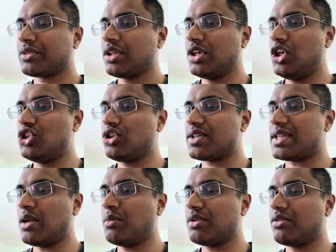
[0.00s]
He shook his
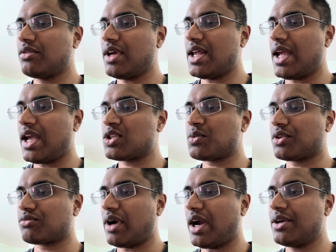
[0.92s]
hands with the
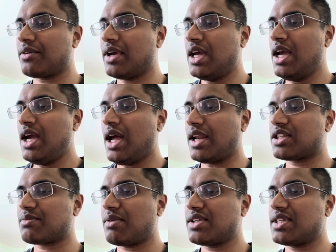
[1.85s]
writer and
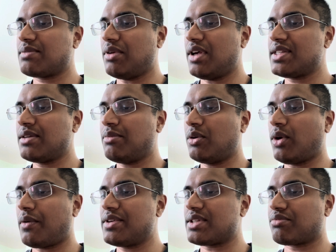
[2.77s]
expressed his pleasant but
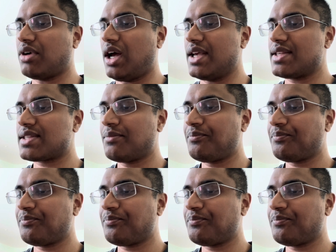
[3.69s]
wary surprise.